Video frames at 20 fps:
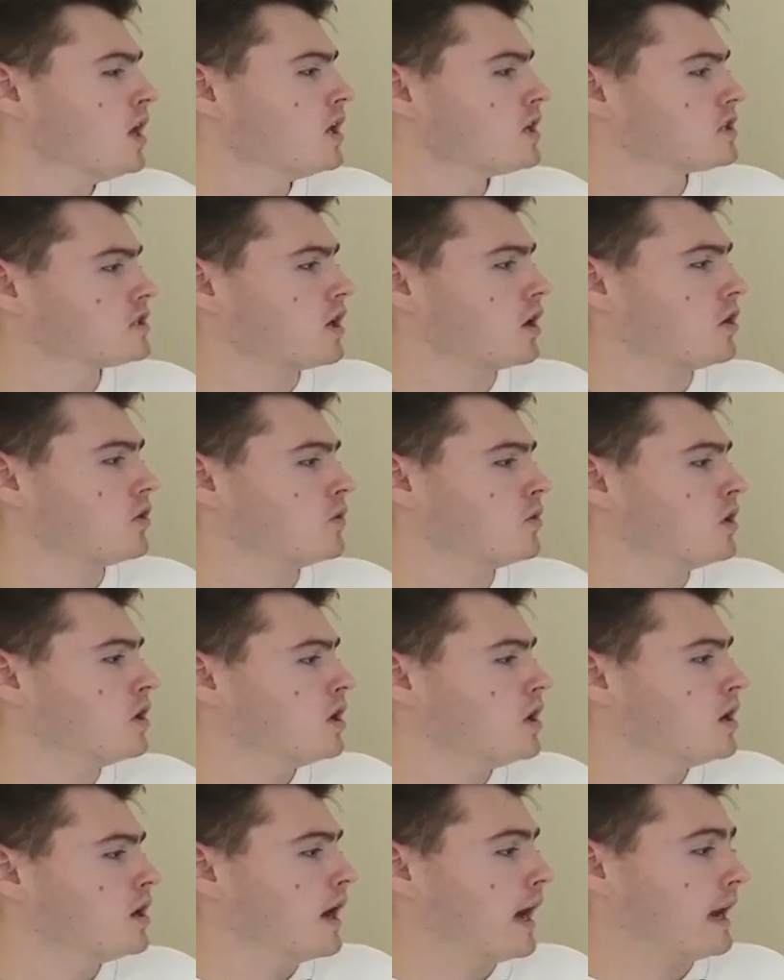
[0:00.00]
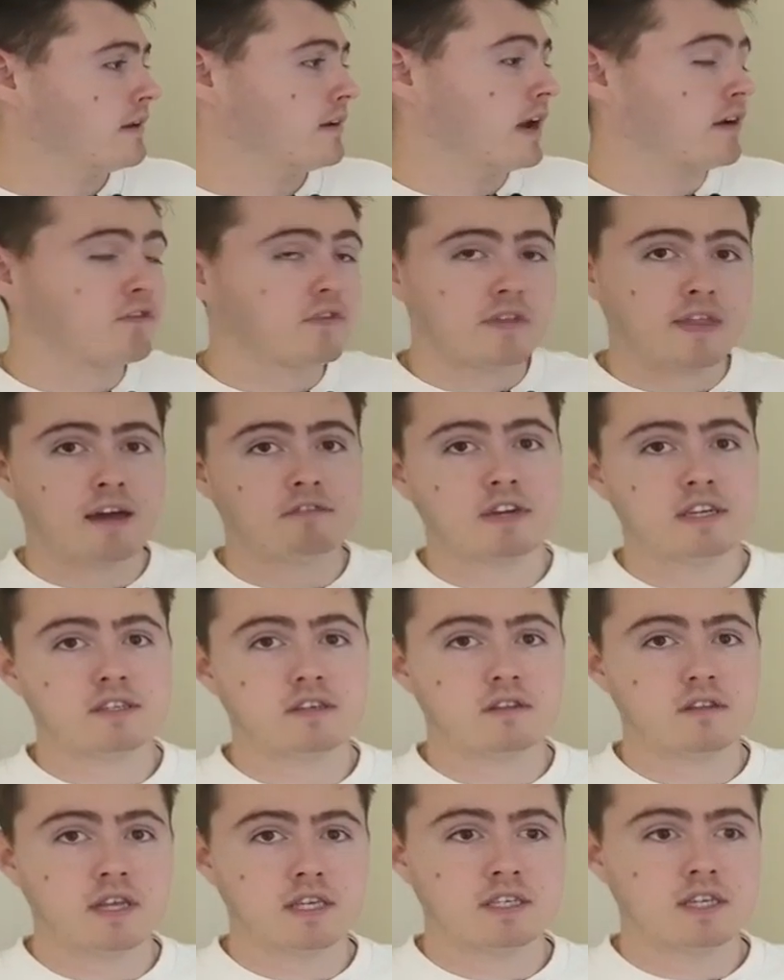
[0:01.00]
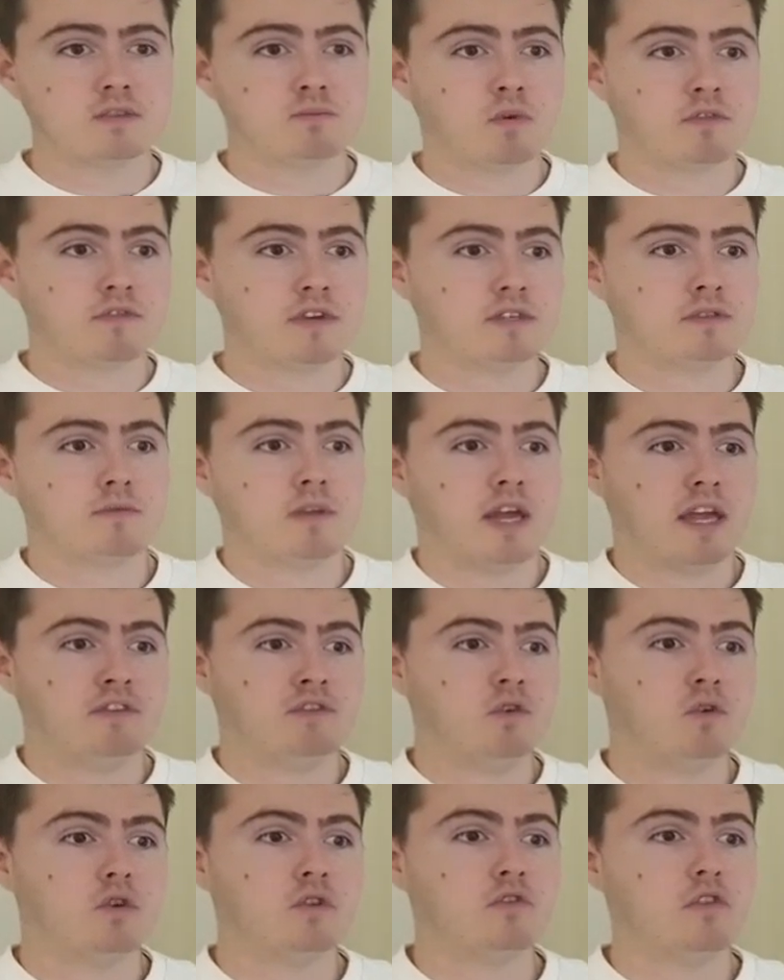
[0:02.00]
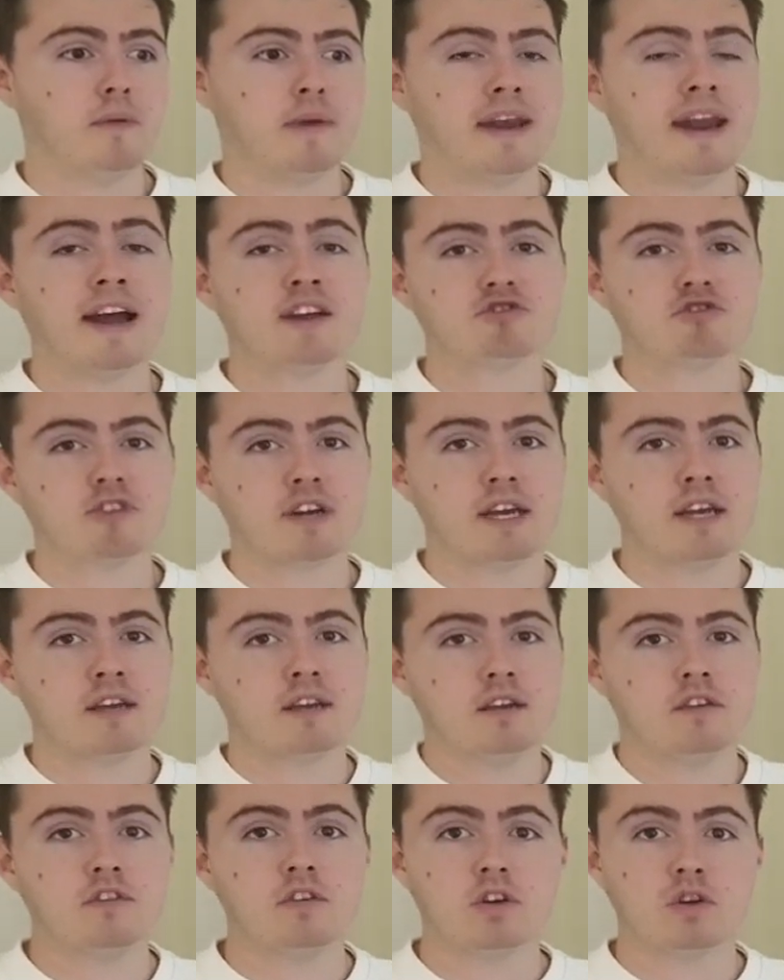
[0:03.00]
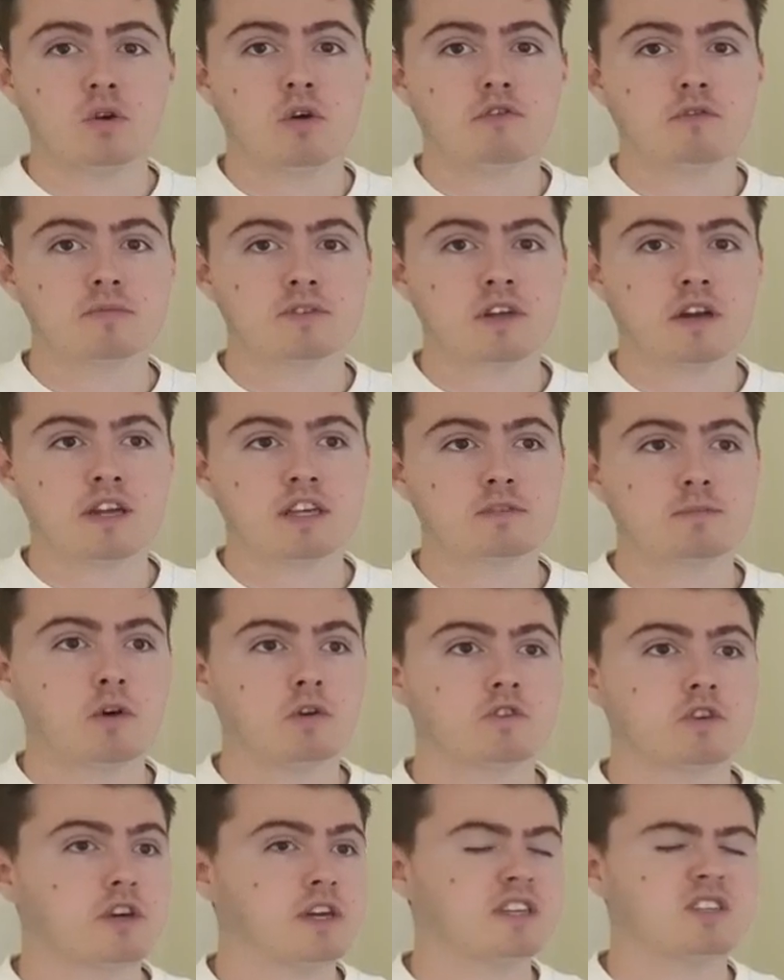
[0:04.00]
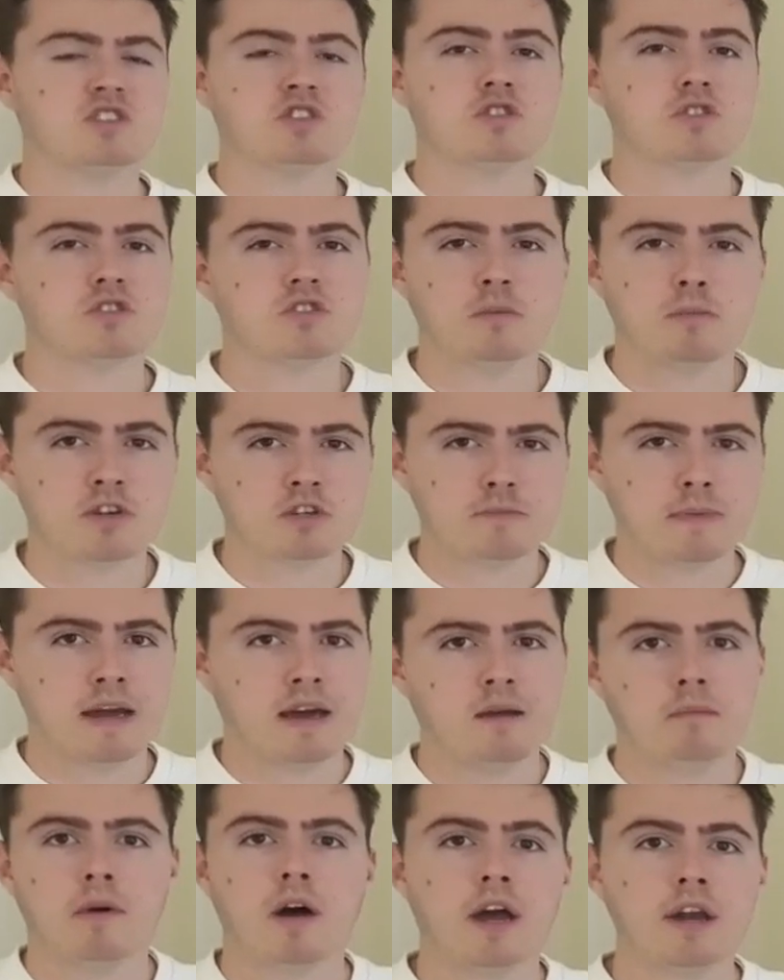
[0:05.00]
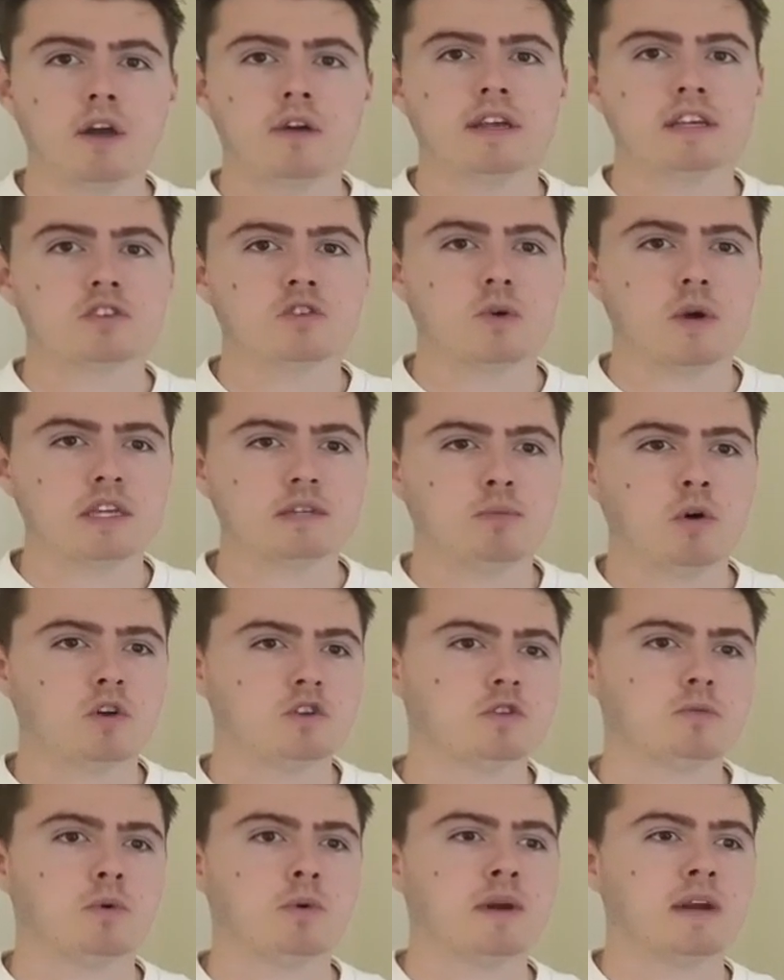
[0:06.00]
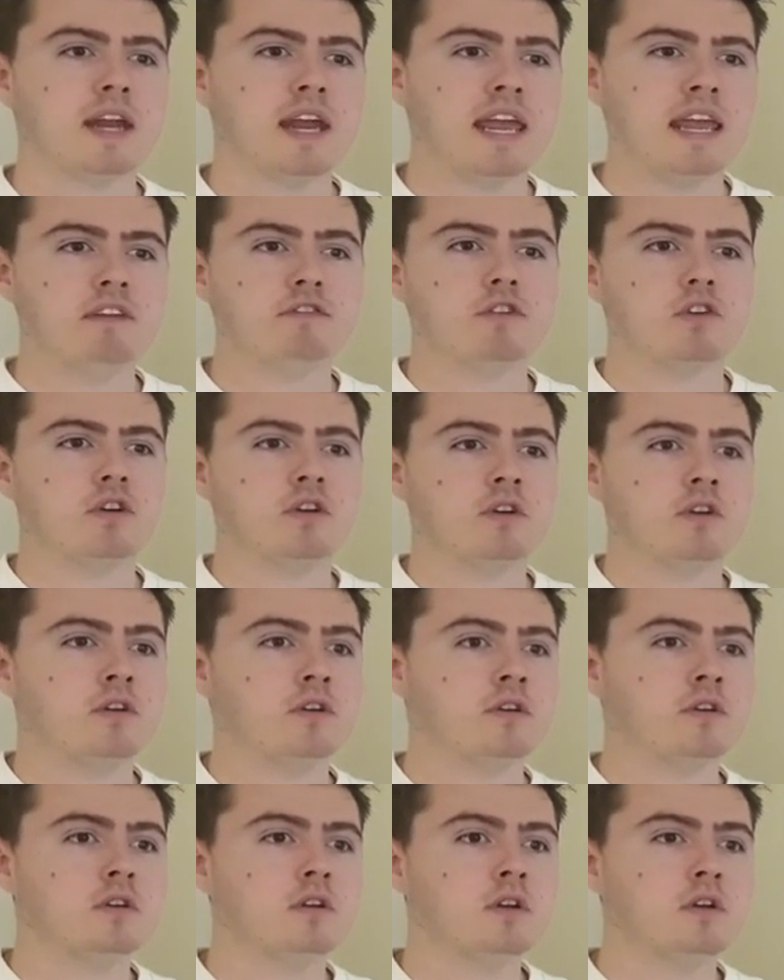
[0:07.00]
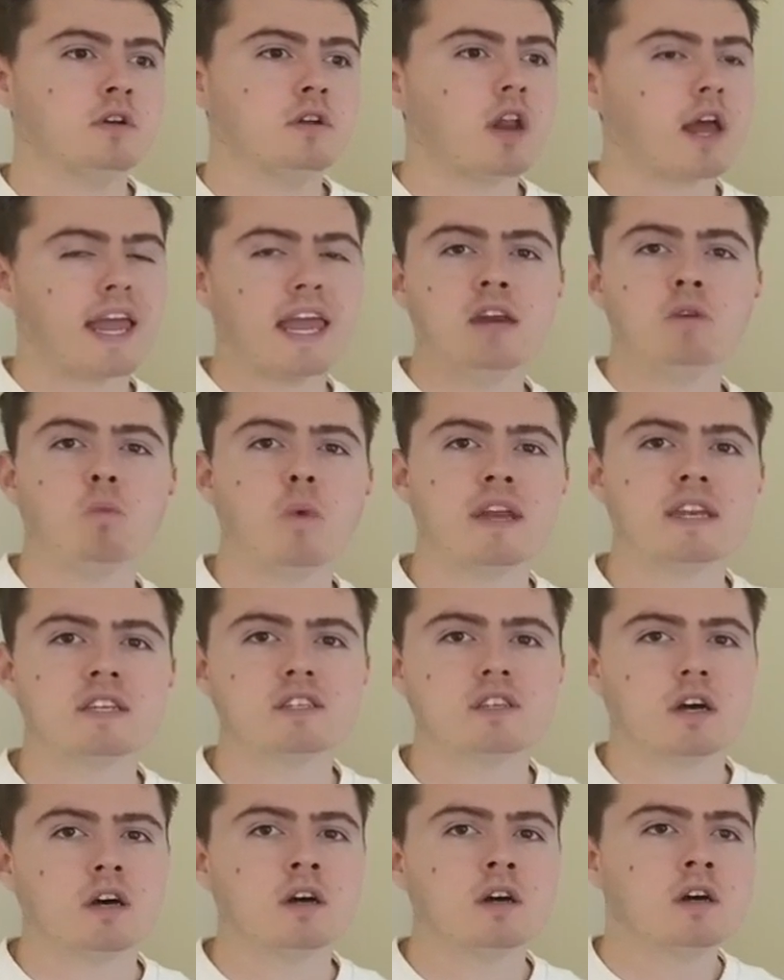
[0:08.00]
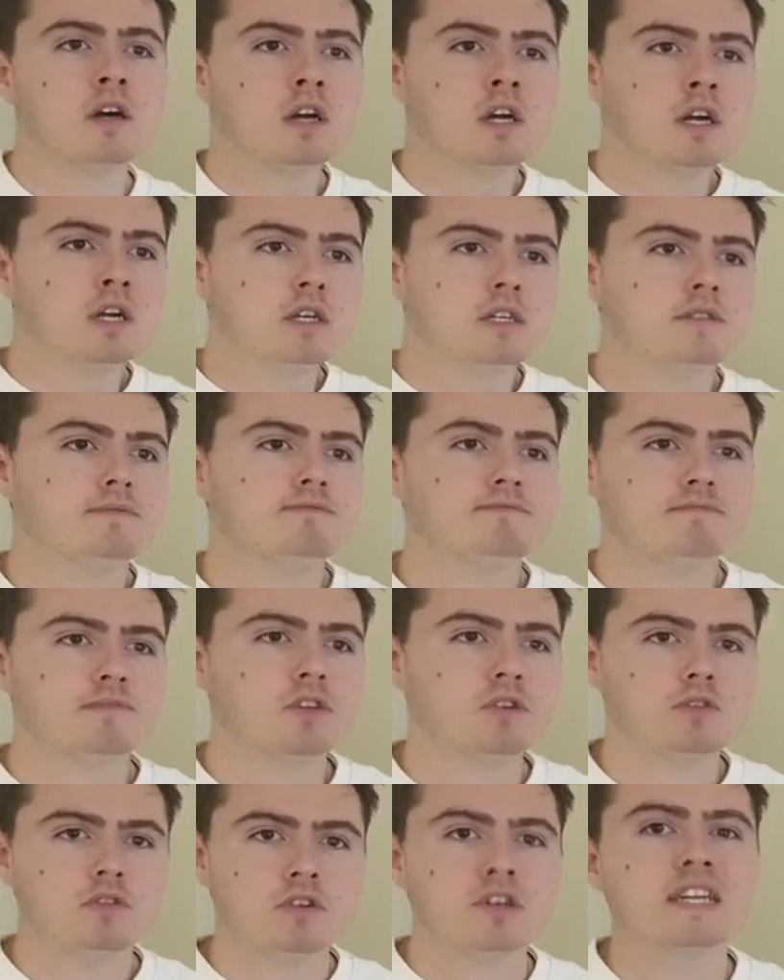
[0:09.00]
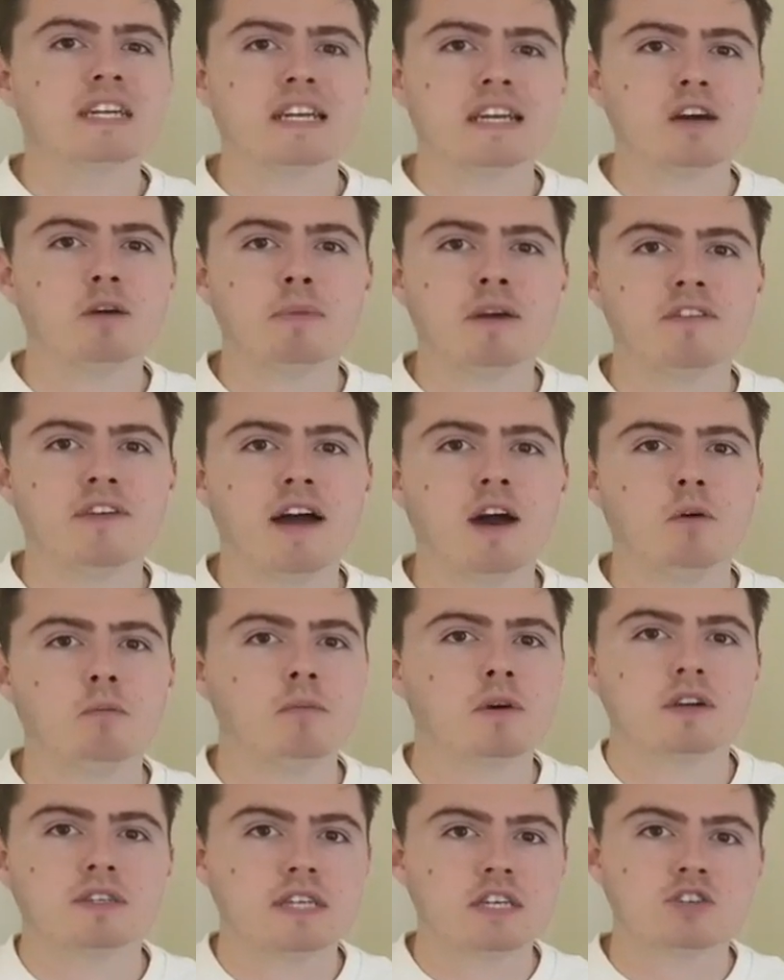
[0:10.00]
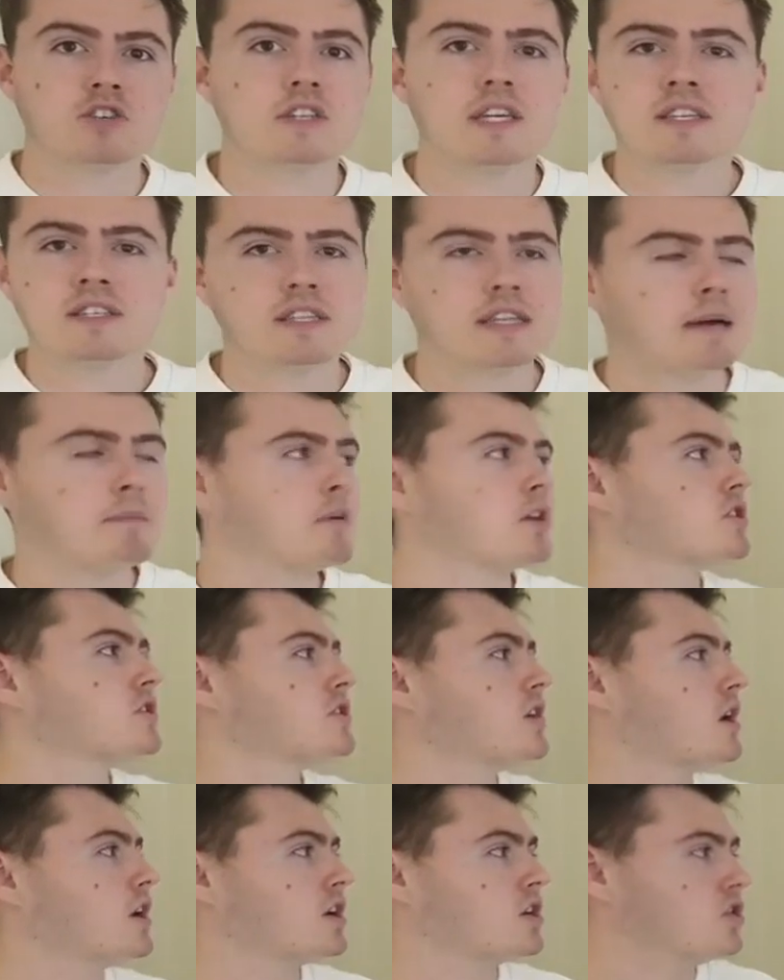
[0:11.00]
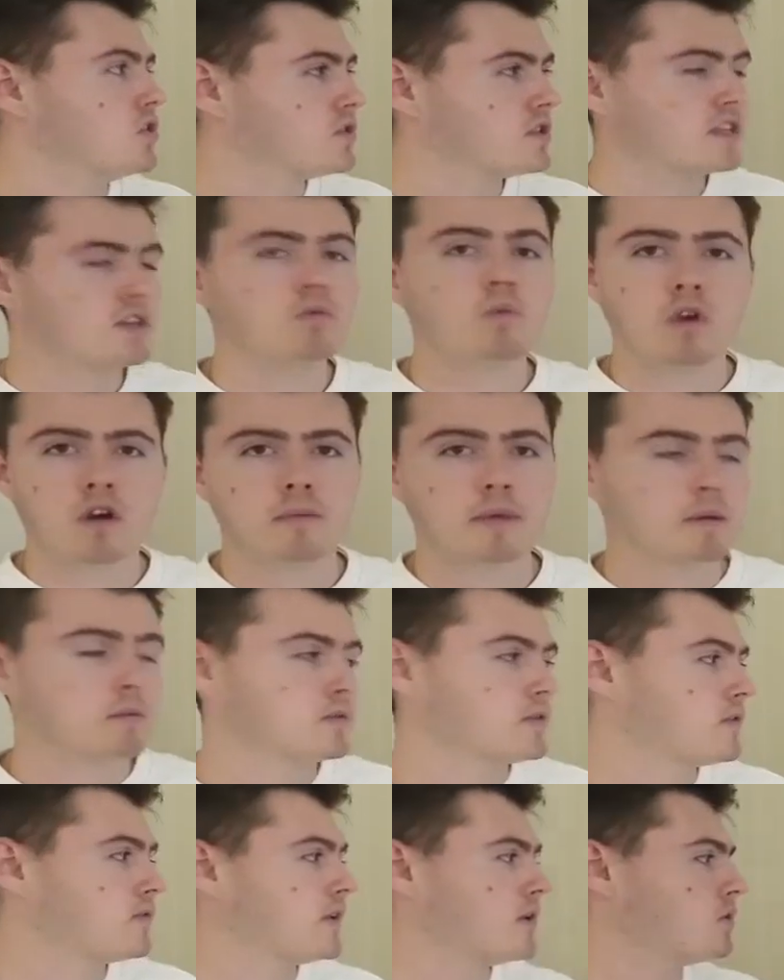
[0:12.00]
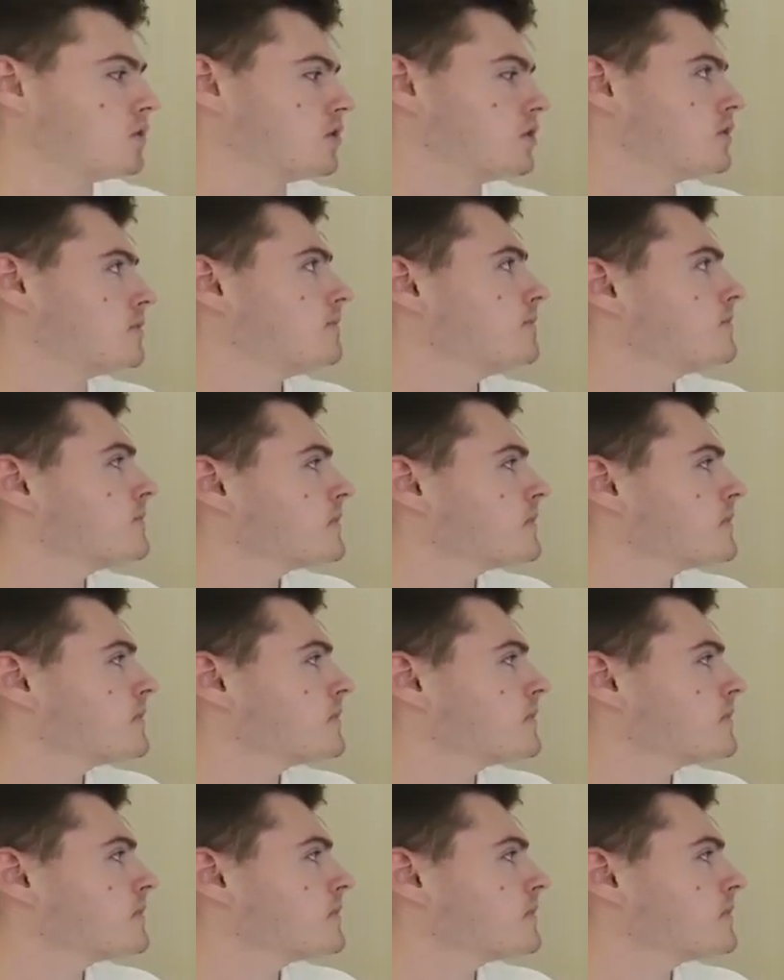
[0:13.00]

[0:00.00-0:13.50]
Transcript: So and for that reason, this is one reason, if you can do it naturally, if you can do it from sun exposure, it's just so much better. But I know that's not always possible, and even like in winter, you need a little bit of help because there just isn't that much sun and you still want to be able to feel good.